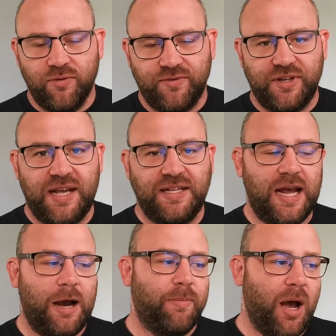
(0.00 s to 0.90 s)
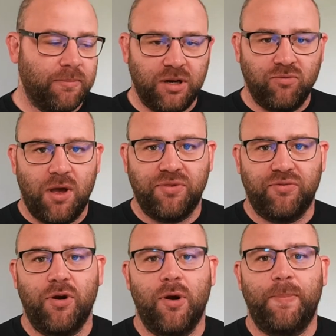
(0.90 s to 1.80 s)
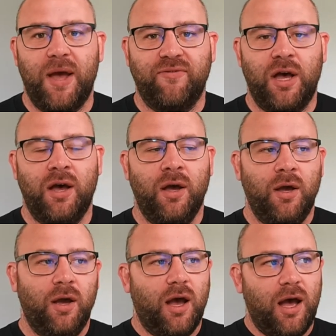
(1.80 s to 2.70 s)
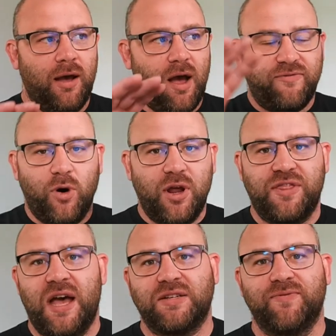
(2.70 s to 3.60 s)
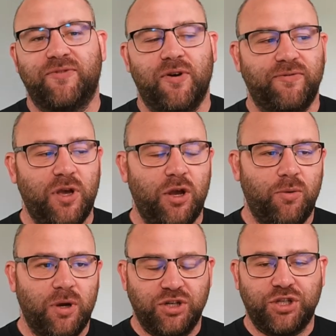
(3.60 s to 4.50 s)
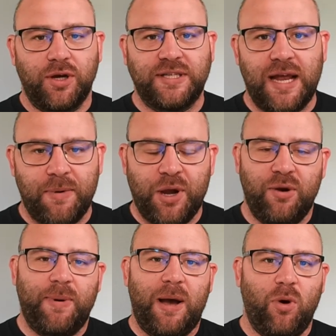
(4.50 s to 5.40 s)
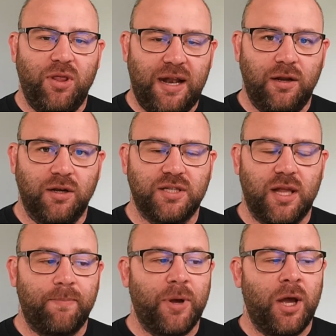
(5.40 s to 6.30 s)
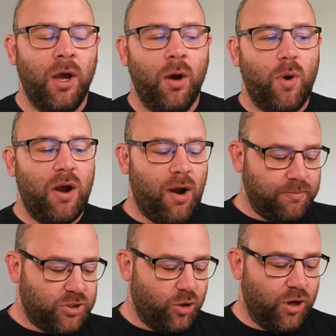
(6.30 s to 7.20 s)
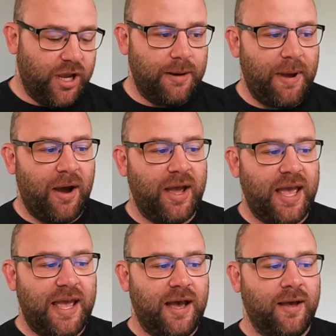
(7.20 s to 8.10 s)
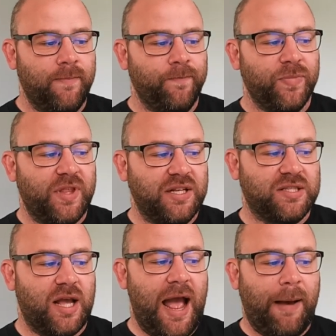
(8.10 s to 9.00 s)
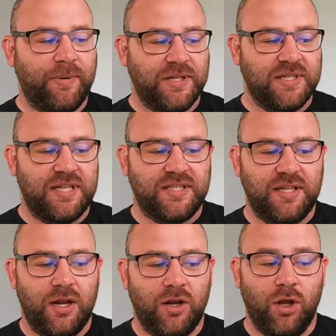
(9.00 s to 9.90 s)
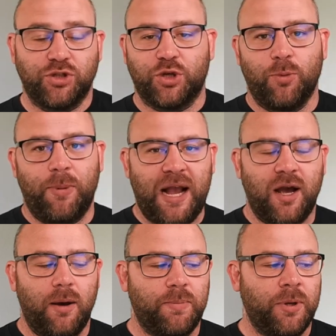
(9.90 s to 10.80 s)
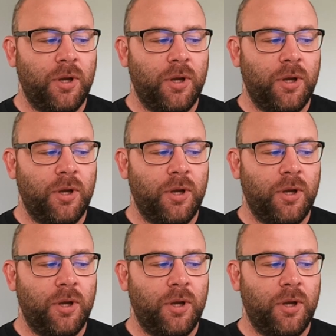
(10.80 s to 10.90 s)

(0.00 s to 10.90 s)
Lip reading: of the detail, but I'm going to run through a bit of a 40,000 foot view. We're going to show a demo about what that looks like. But where I'm talking about here, things like app consistent and logical backup,